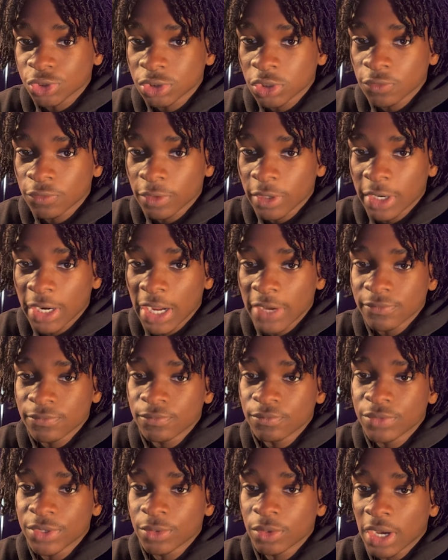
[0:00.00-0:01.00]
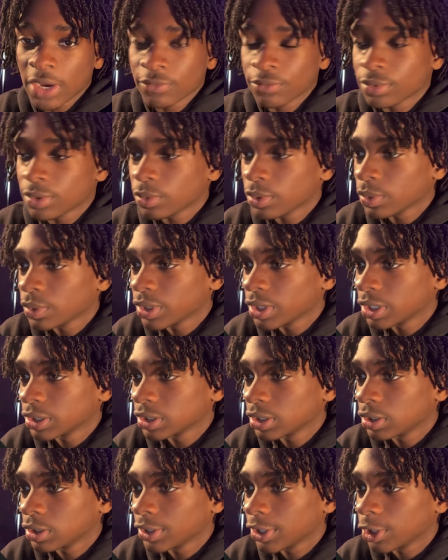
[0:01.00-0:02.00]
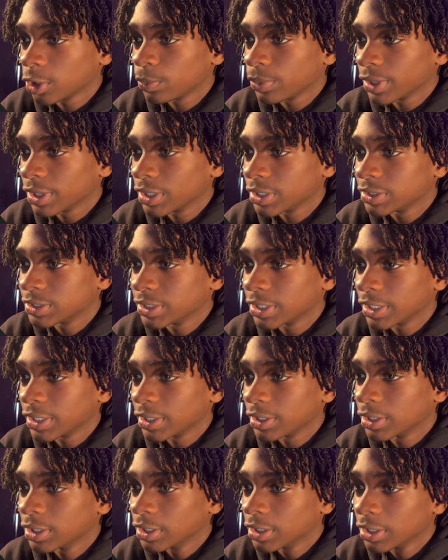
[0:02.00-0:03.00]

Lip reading: far I've been working on the hero page, and